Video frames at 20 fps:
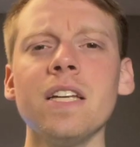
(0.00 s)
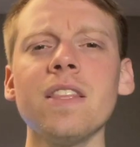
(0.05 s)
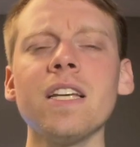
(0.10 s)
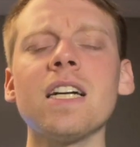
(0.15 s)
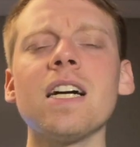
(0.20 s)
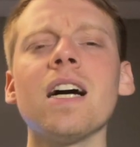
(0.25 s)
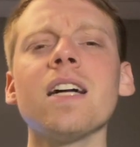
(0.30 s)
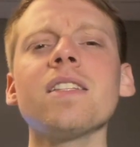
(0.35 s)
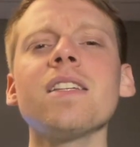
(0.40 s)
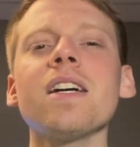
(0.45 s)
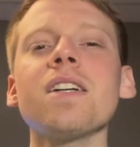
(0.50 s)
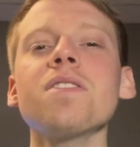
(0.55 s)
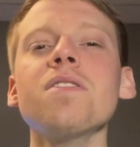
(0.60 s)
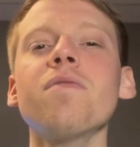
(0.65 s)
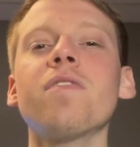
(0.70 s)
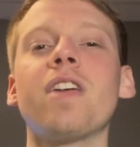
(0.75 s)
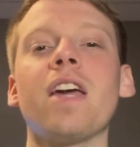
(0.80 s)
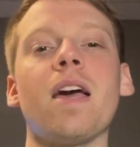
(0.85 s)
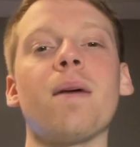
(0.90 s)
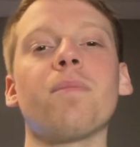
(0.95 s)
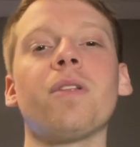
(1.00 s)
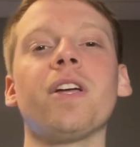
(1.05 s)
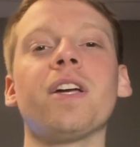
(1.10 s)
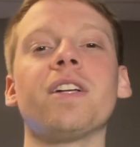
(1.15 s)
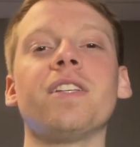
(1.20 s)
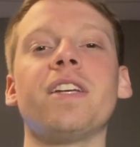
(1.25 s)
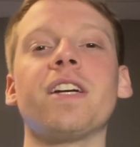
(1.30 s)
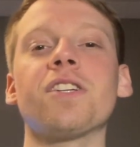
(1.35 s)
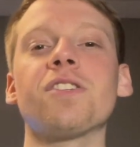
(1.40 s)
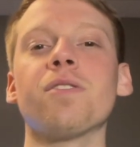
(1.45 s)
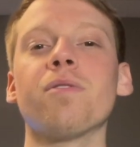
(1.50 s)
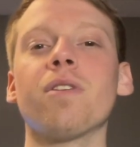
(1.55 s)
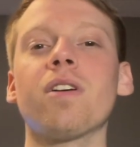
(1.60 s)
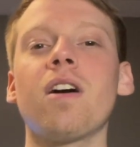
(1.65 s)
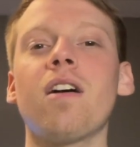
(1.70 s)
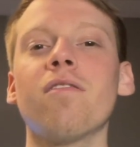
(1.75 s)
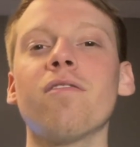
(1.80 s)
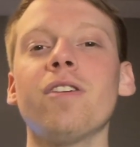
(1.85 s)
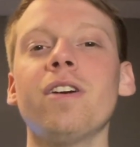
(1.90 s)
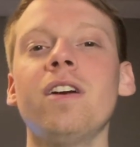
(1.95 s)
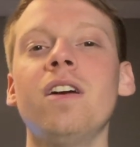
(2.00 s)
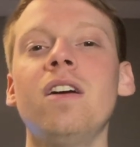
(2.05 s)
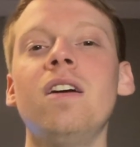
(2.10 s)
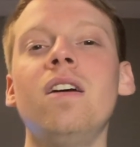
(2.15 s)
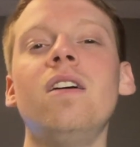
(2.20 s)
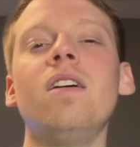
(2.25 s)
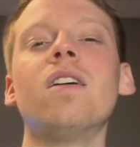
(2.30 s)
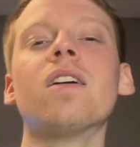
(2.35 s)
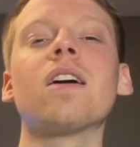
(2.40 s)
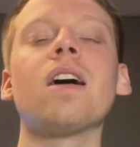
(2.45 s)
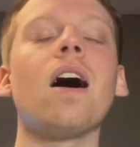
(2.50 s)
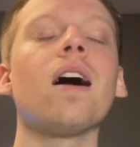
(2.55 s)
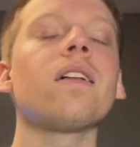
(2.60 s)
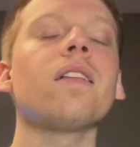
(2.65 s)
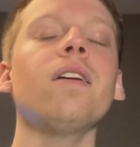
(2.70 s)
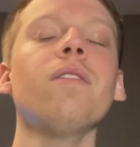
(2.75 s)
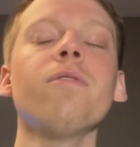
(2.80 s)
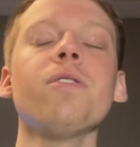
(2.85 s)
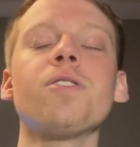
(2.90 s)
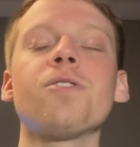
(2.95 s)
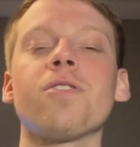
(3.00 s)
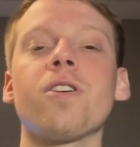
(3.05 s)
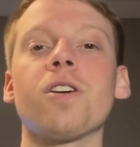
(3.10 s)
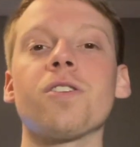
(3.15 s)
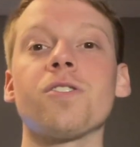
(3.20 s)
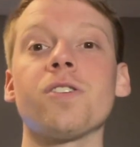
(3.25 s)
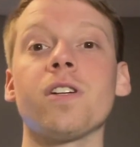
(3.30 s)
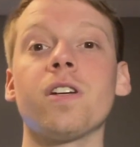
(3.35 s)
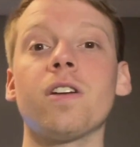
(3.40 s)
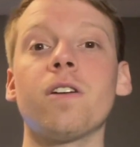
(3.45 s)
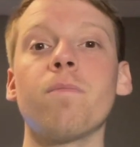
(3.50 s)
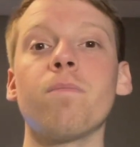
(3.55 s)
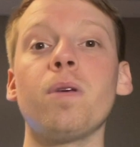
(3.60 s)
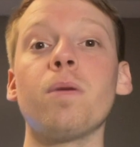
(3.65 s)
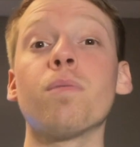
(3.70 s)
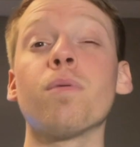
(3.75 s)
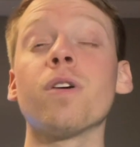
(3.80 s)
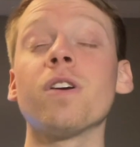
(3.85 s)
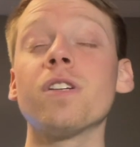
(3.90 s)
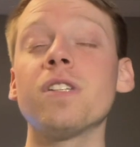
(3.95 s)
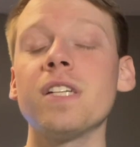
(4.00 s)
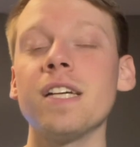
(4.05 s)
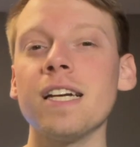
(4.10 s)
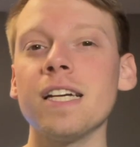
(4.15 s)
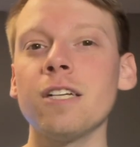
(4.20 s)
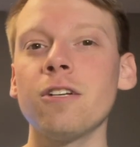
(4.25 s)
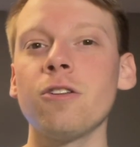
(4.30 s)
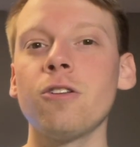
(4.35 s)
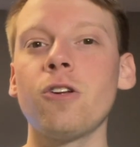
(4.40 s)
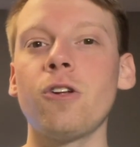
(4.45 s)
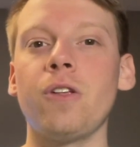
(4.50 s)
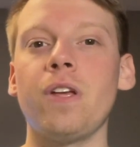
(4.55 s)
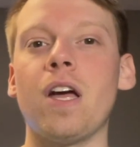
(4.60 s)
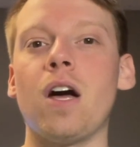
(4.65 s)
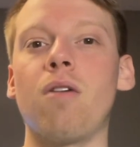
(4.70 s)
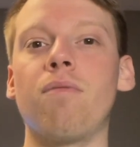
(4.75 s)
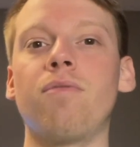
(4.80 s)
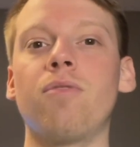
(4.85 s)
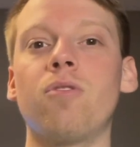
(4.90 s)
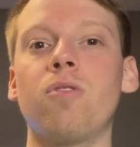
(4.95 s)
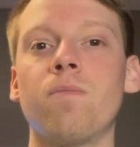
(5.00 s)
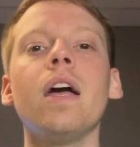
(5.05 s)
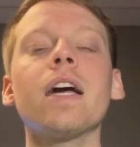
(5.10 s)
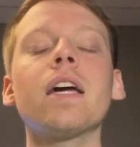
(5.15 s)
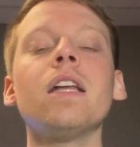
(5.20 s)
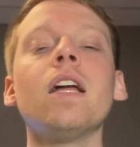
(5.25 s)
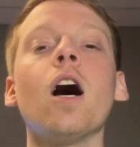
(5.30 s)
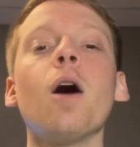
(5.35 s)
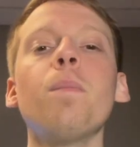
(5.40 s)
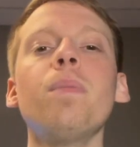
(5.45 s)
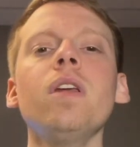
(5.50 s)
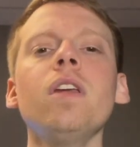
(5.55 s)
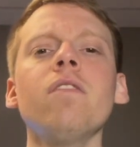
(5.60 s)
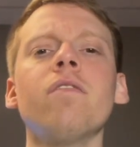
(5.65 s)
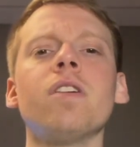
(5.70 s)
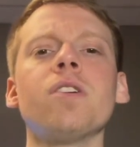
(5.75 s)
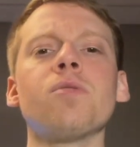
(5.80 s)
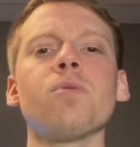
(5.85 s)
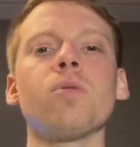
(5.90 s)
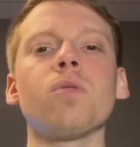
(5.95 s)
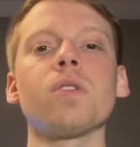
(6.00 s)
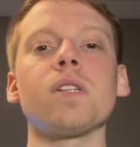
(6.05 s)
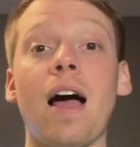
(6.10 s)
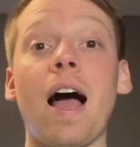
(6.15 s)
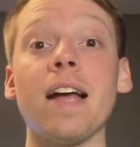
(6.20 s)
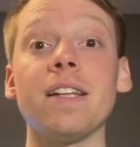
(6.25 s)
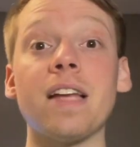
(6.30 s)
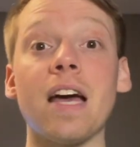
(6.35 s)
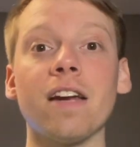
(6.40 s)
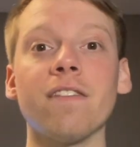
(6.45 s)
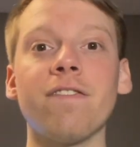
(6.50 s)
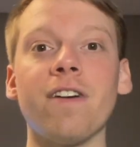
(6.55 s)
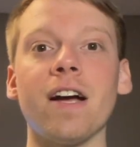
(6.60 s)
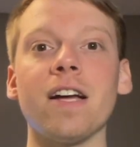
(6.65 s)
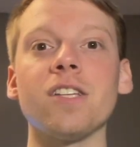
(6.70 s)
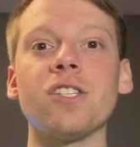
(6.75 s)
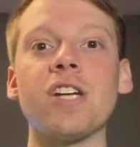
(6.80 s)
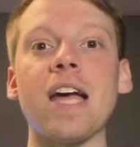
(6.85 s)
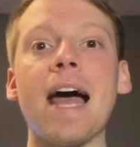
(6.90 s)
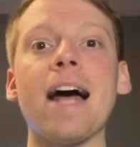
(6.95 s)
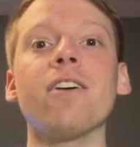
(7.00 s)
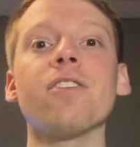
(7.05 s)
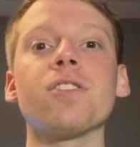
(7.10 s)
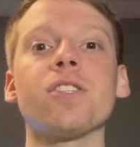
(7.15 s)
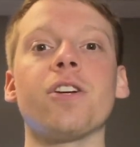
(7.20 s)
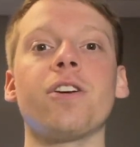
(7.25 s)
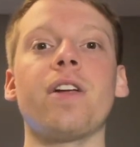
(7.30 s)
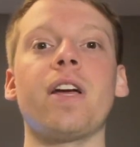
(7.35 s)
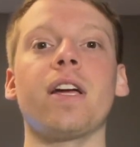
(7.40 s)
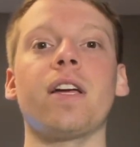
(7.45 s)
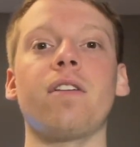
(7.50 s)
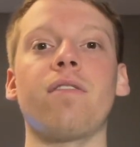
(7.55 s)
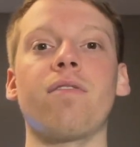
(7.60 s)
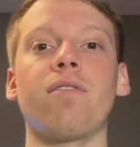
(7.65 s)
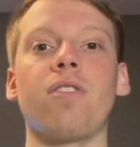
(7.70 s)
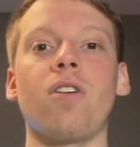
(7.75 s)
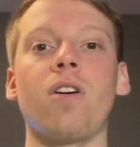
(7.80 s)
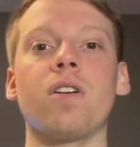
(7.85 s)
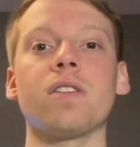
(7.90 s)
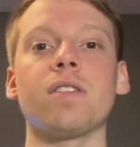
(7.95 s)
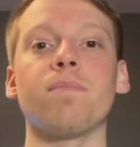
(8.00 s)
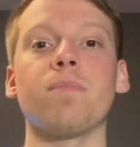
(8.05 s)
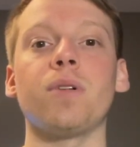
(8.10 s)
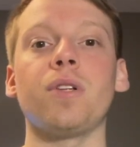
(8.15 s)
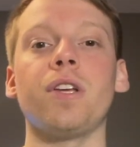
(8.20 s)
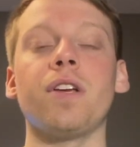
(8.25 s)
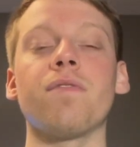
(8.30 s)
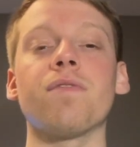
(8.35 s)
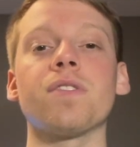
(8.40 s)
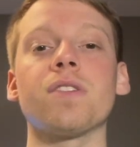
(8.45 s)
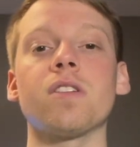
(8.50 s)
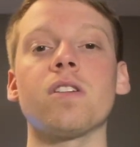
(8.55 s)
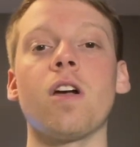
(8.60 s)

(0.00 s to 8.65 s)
the context of gambling addiction recovery, cognitive restructuring can be particularly helpful. It can help individuals identify and challenge their negative thoughts and beliefs